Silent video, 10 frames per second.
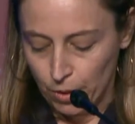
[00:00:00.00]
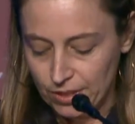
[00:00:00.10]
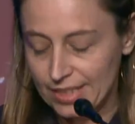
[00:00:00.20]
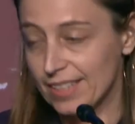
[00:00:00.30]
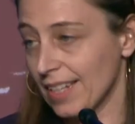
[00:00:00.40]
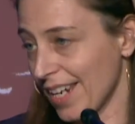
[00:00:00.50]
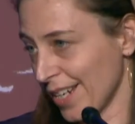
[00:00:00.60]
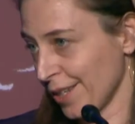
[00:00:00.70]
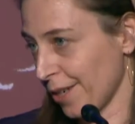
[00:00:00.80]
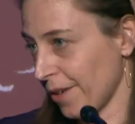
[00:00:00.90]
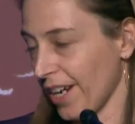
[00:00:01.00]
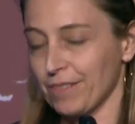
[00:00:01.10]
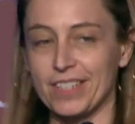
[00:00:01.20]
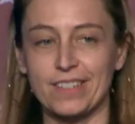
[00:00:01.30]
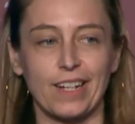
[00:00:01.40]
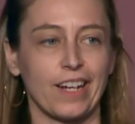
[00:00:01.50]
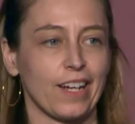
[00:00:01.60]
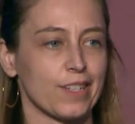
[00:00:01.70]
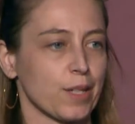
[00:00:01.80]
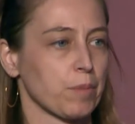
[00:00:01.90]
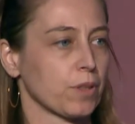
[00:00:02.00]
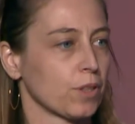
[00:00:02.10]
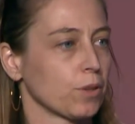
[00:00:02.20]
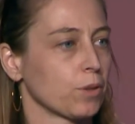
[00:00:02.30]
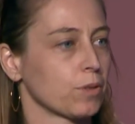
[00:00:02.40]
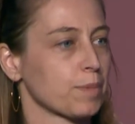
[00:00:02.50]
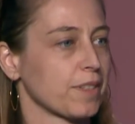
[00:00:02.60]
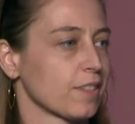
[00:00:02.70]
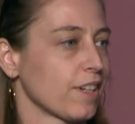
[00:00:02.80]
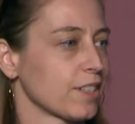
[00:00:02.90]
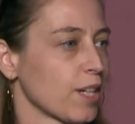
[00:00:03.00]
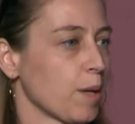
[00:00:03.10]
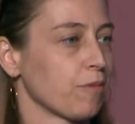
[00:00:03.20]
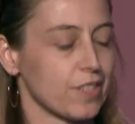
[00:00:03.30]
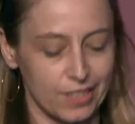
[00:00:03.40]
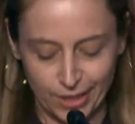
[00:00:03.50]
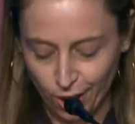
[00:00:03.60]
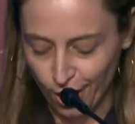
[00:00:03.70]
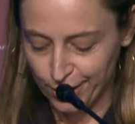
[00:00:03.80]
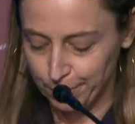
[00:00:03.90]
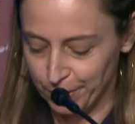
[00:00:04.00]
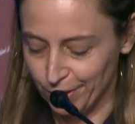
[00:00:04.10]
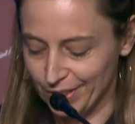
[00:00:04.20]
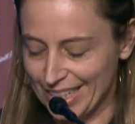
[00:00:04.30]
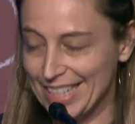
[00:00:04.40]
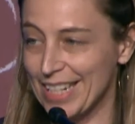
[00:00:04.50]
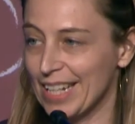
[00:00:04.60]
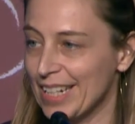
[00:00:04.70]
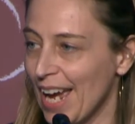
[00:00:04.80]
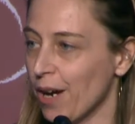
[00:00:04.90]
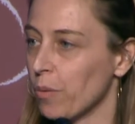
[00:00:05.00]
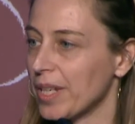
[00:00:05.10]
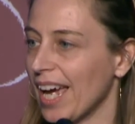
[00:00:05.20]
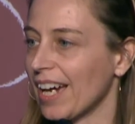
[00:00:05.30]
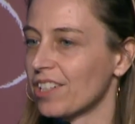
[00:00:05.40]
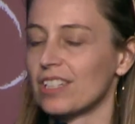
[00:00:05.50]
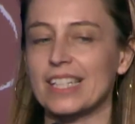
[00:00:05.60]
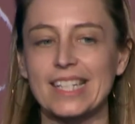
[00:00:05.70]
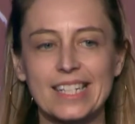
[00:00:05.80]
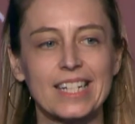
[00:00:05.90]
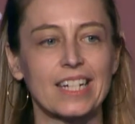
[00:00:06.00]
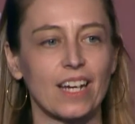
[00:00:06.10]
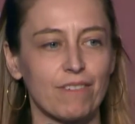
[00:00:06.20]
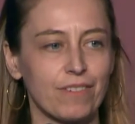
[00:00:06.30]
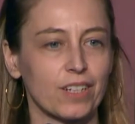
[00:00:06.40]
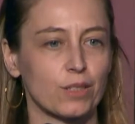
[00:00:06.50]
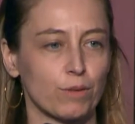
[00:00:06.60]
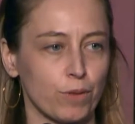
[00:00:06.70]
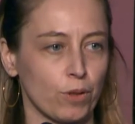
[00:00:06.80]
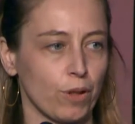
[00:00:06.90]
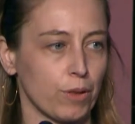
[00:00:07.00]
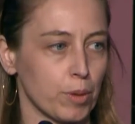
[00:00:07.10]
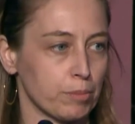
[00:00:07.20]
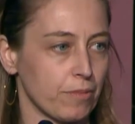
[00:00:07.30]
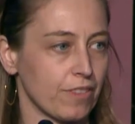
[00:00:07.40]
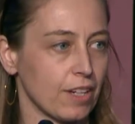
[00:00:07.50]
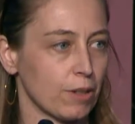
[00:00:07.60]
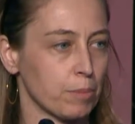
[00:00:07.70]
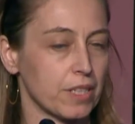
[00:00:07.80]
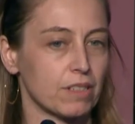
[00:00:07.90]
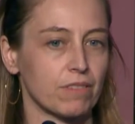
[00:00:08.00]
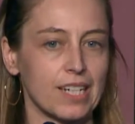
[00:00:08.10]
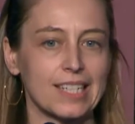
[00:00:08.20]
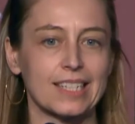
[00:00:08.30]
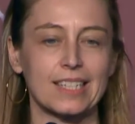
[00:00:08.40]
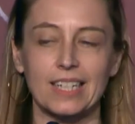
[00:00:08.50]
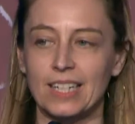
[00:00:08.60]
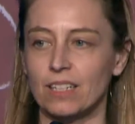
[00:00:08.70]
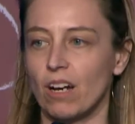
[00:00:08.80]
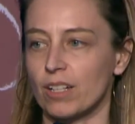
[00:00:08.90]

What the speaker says: Most exciting, though, I have to say, as someone who spends a lot of time visiting hospitals, is that now we actually see effective phototherapy devices in